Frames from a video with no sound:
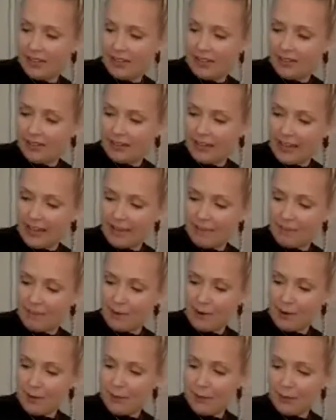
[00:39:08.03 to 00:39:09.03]
Okay,
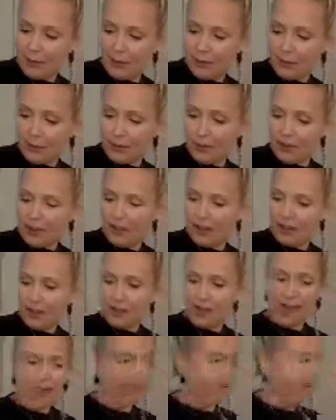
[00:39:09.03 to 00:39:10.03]
more blue,
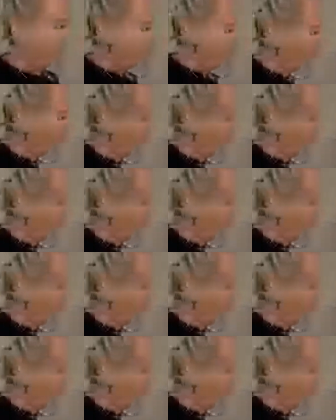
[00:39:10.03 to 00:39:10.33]
and